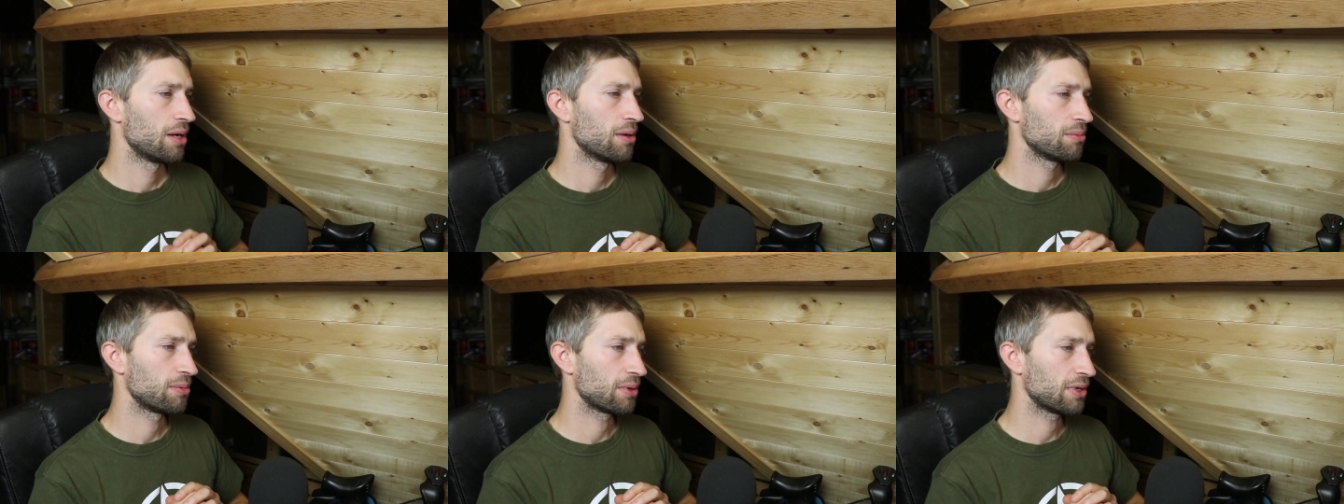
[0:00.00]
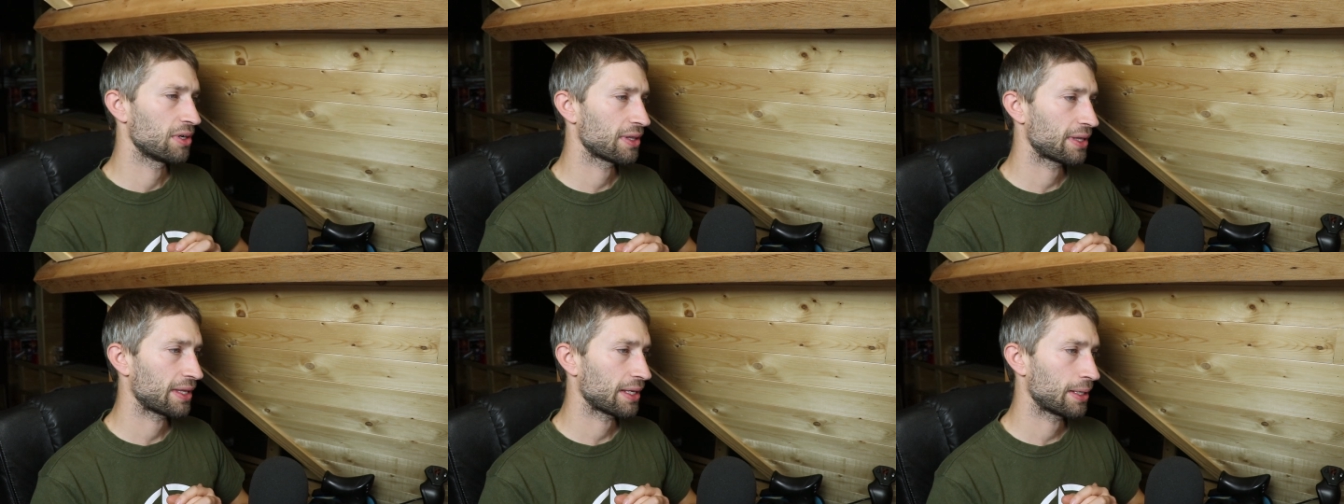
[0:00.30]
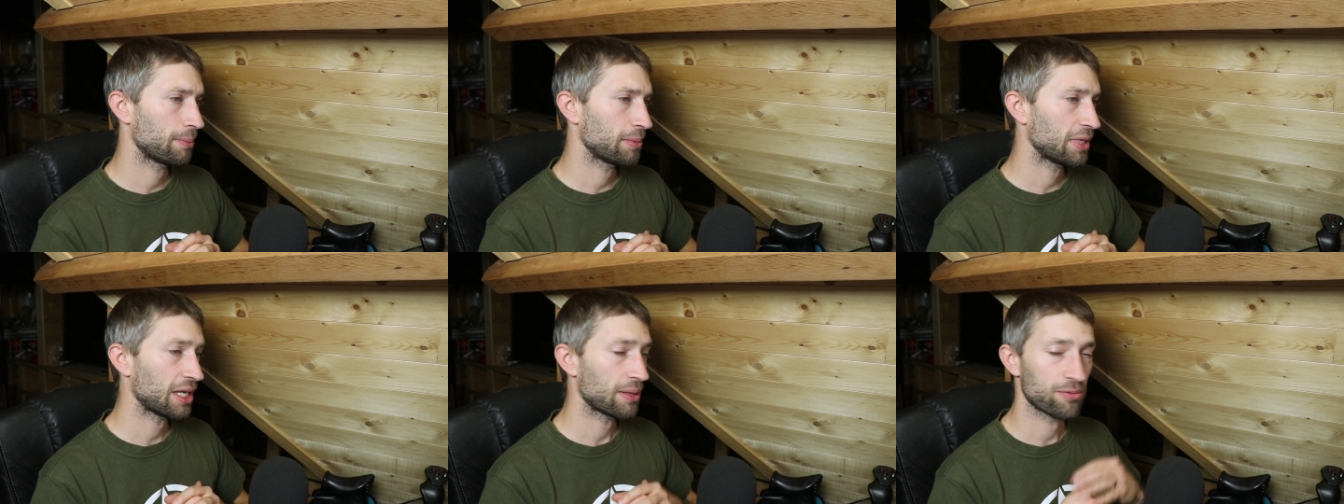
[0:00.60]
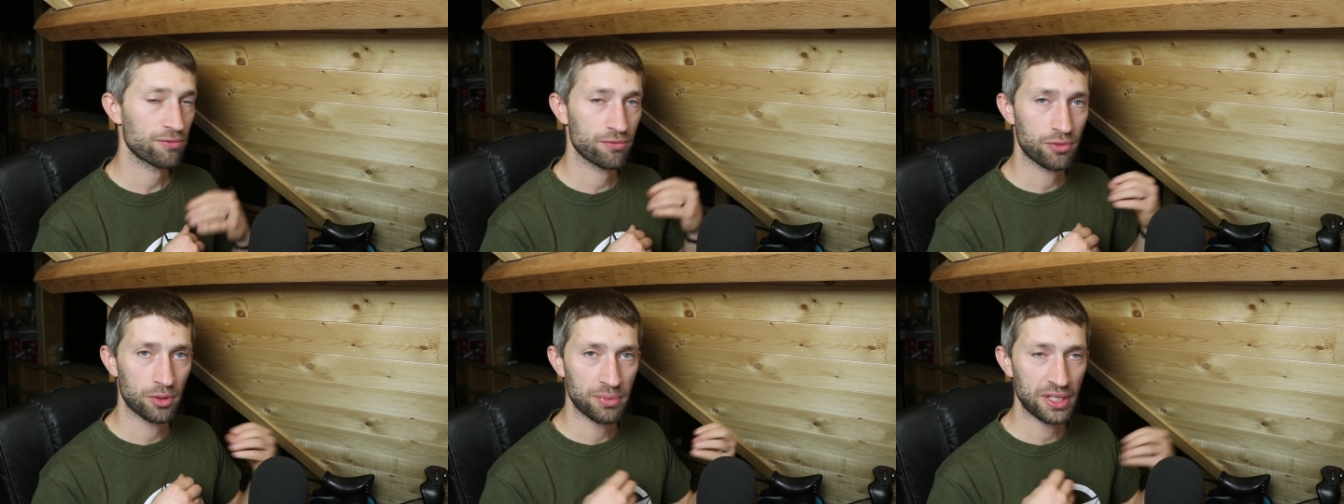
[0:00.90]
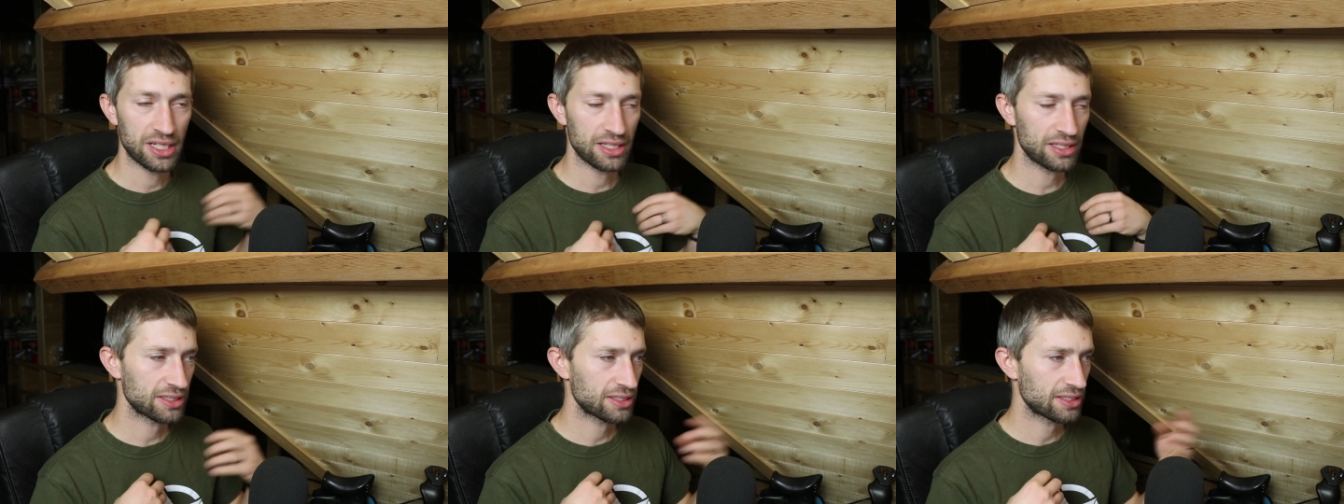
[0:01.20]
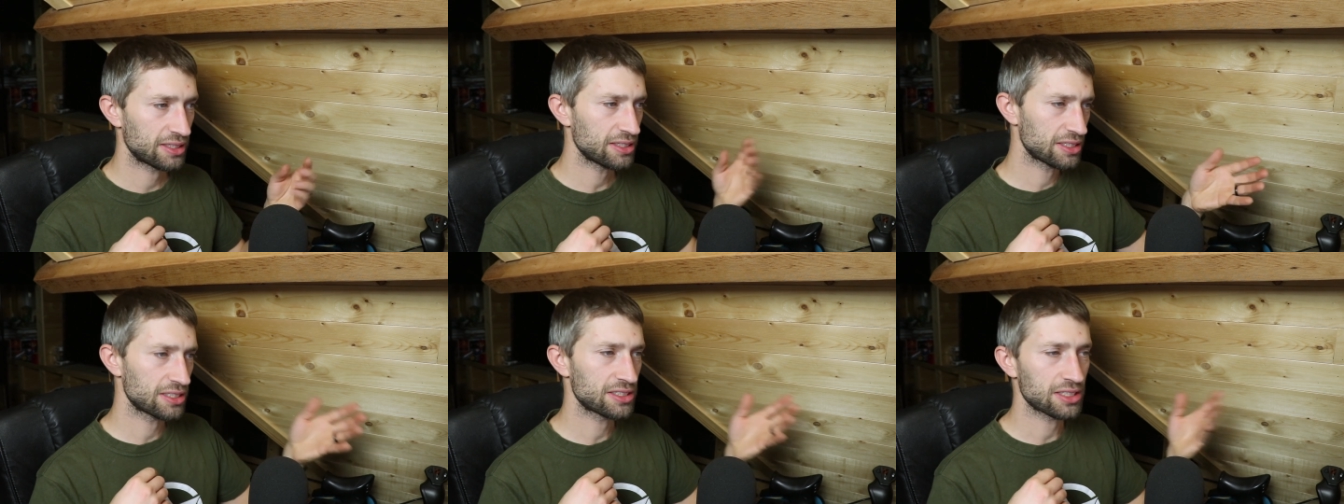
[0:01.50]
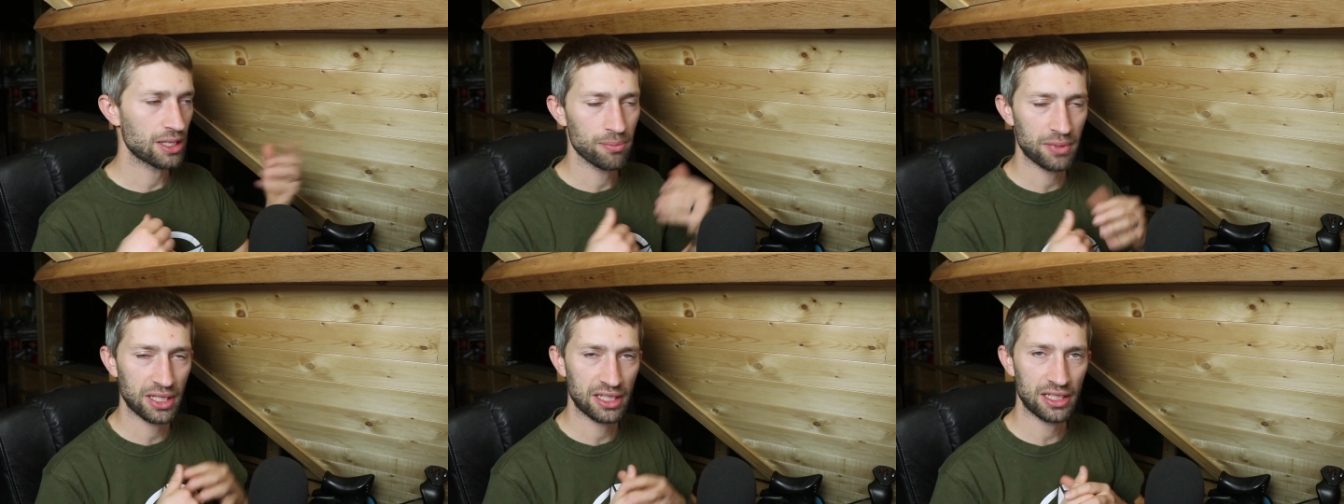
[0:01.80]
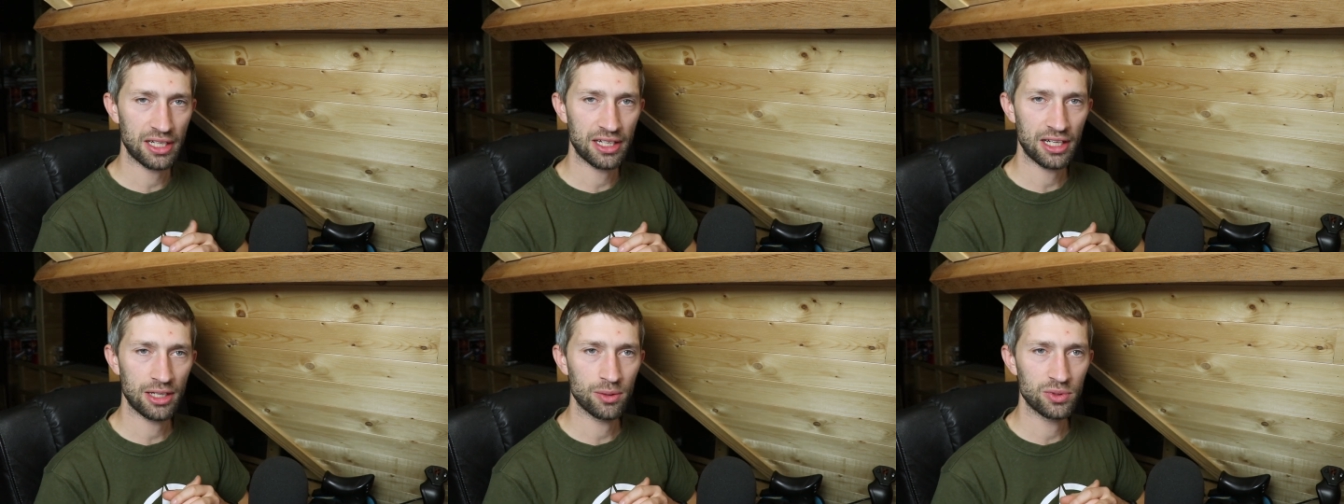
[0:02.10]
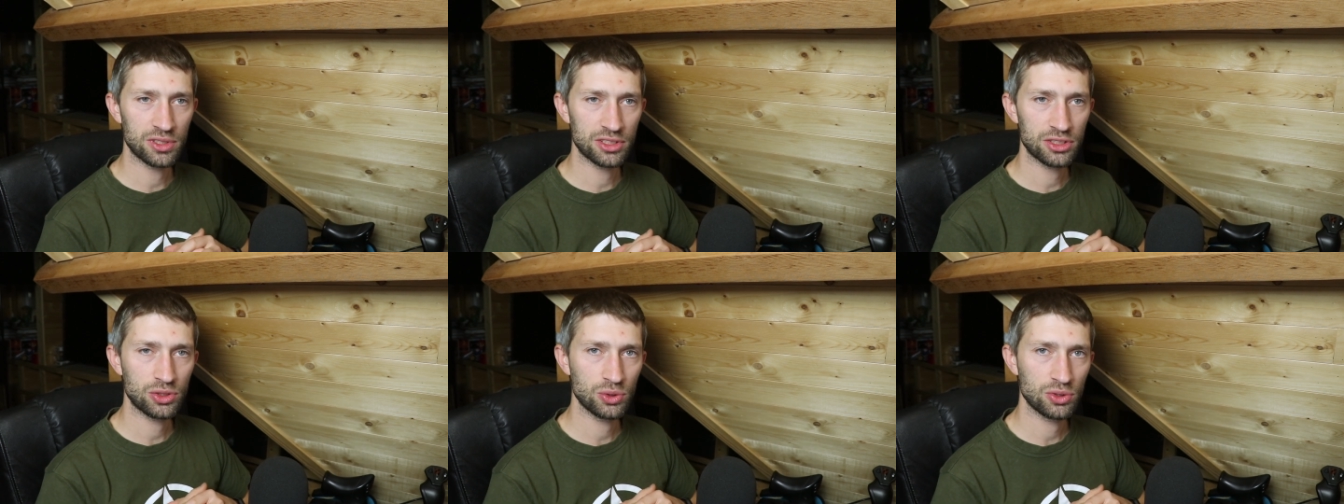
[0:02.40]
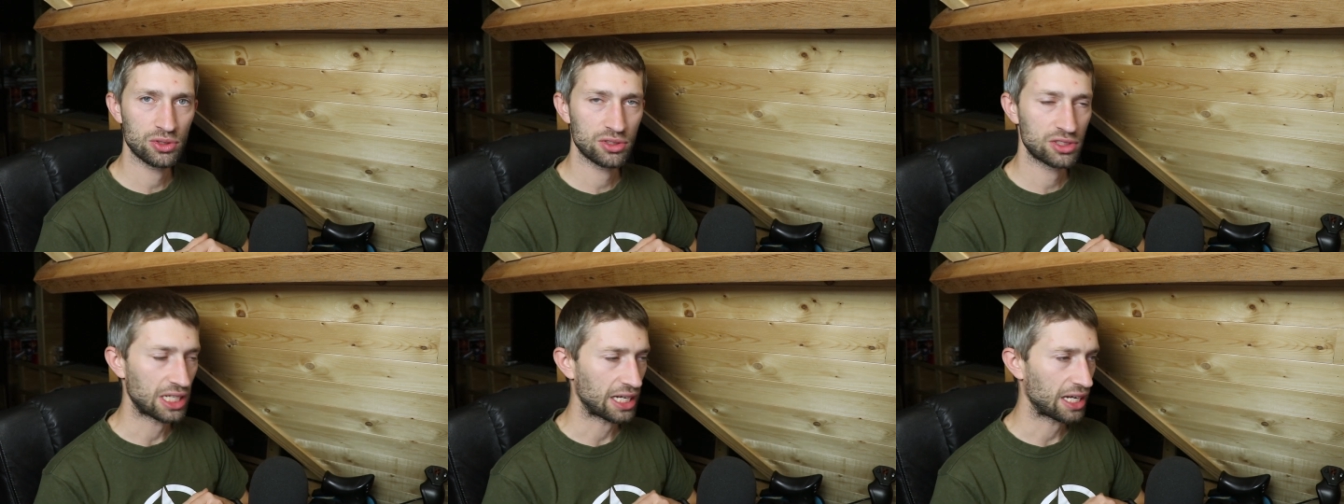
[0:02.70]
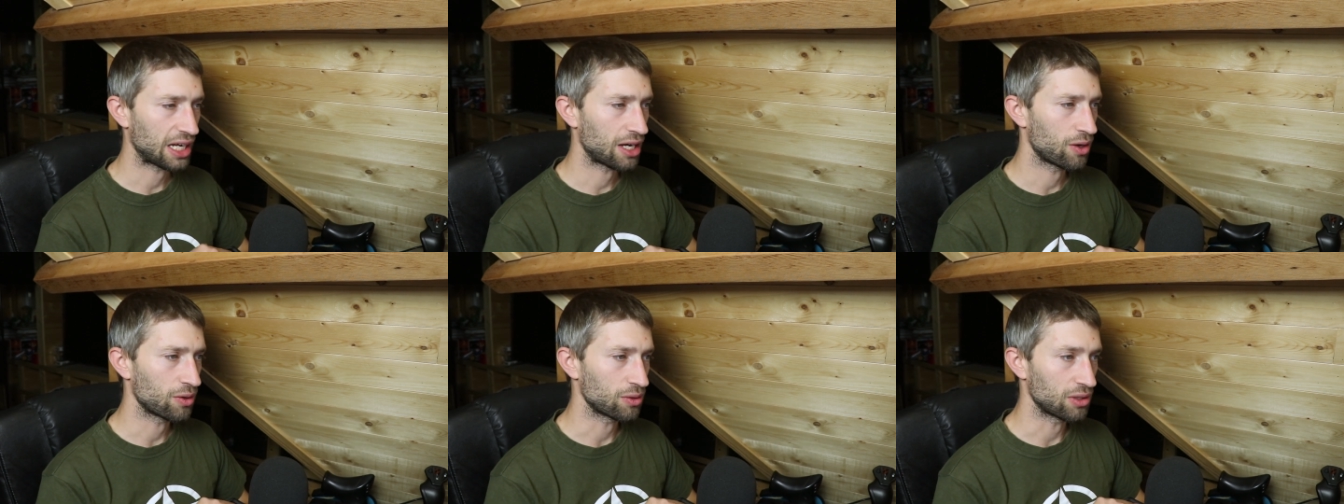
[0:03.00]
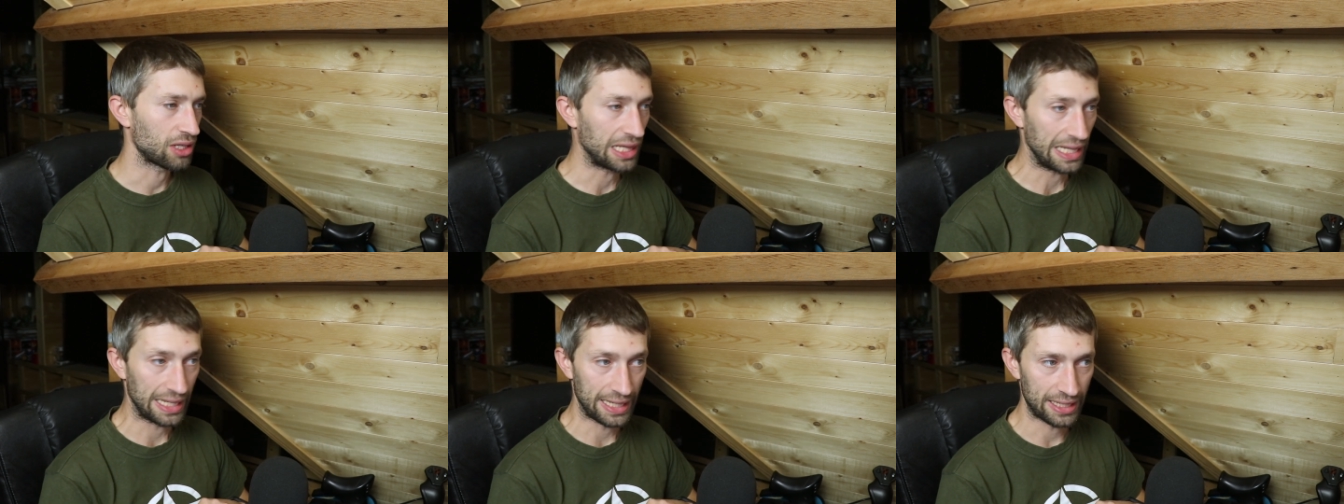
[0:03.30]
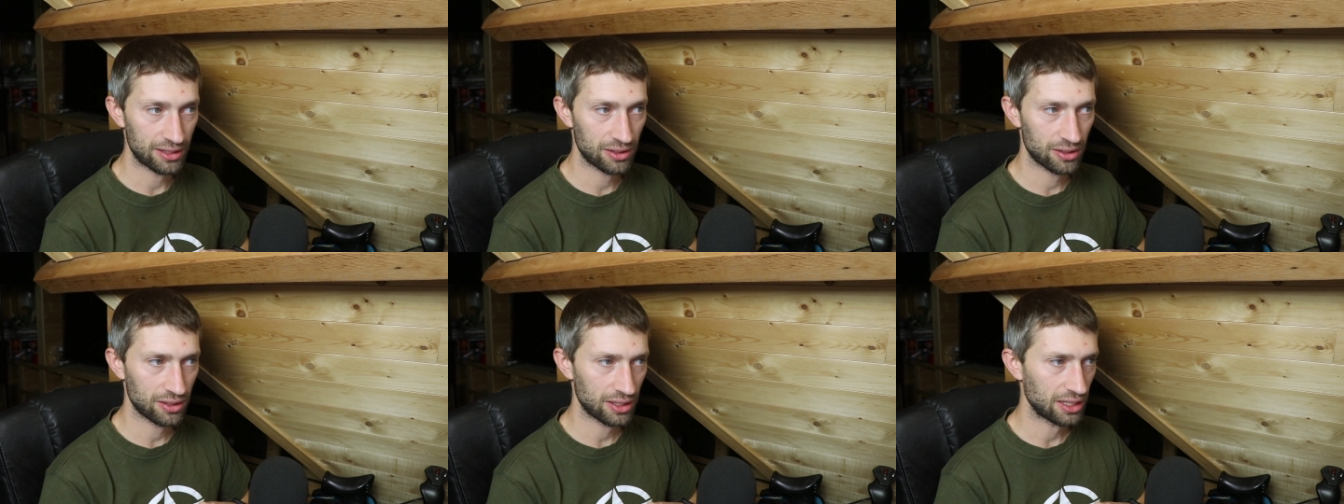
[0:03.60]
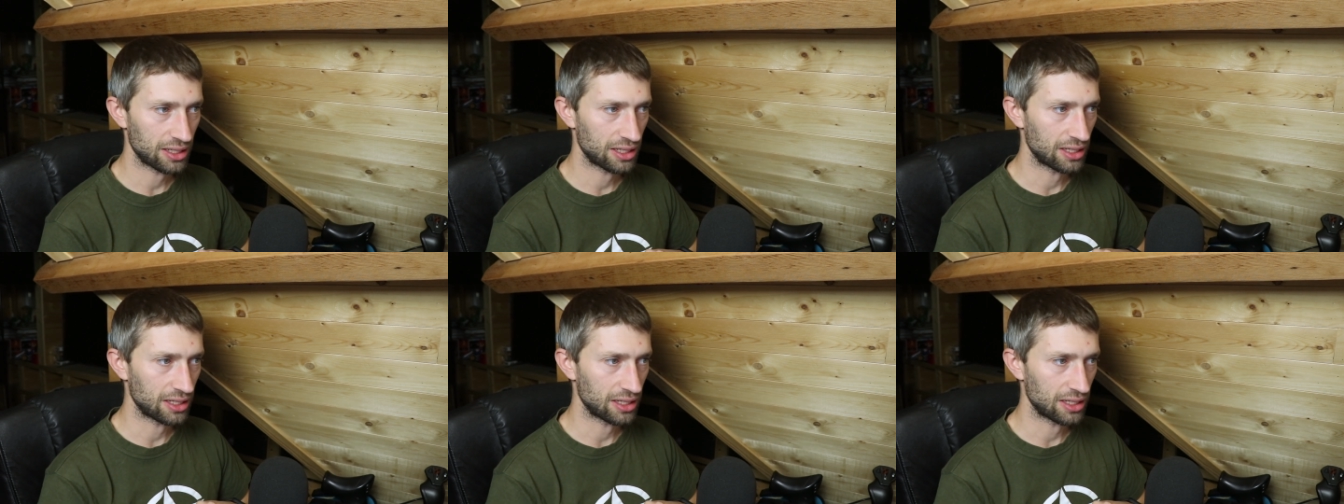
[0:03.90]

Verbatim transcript: But uh, yeah, for me, this is something that I want to check out later,